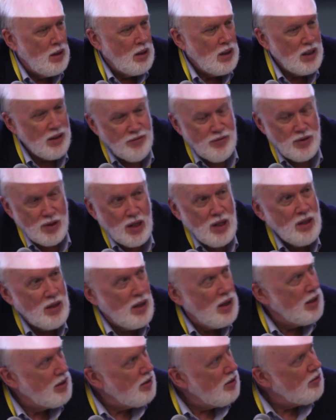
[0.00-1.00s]
Even then,
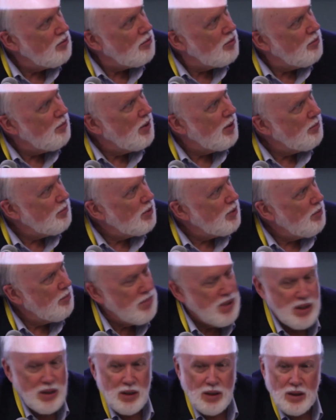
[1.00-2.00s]
I don't remember
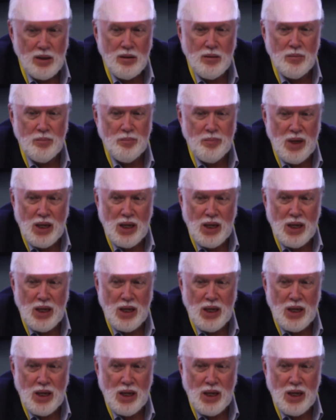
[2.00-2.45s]
being